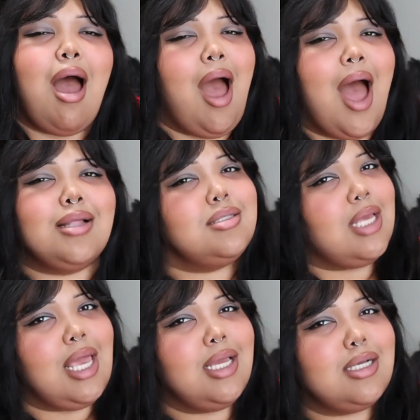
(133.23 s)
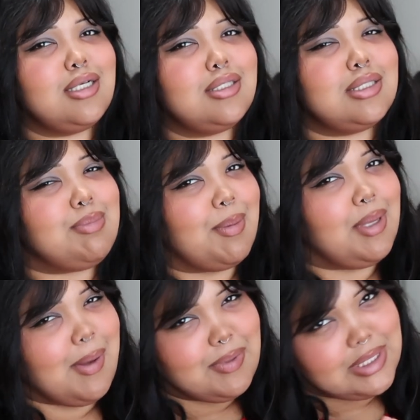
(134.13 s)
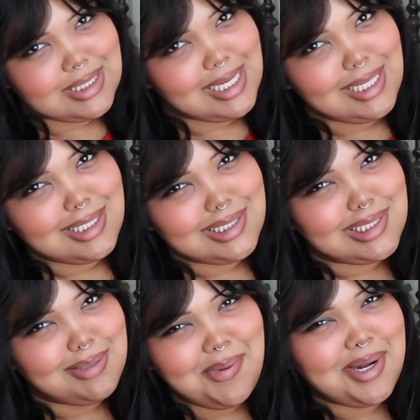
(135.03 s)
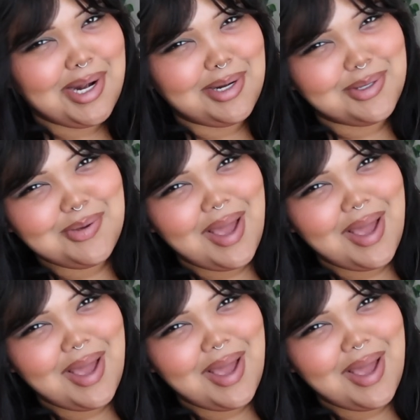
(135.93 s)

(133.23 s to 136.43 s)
hot takes, maybe a couple sneaks depending on who you